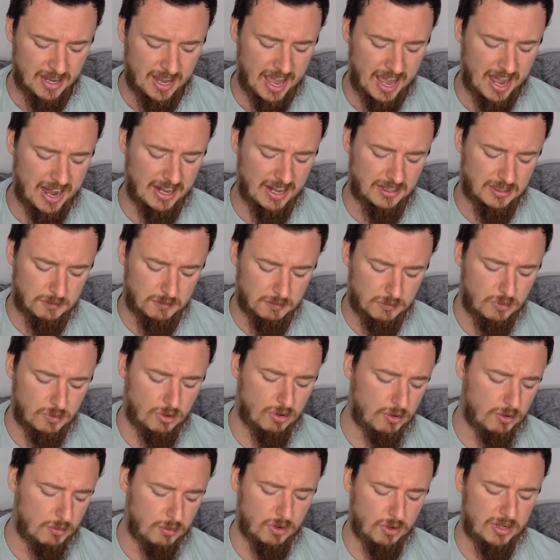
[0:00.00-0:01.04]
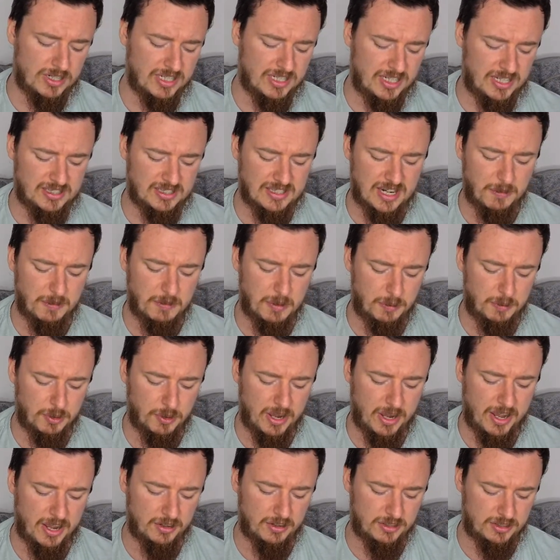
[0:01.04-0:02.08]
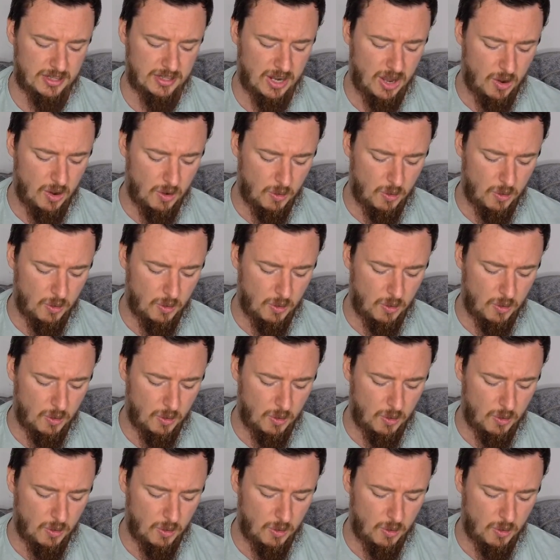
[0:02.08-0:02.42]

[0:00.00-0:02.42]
And as more and more deals are being put out,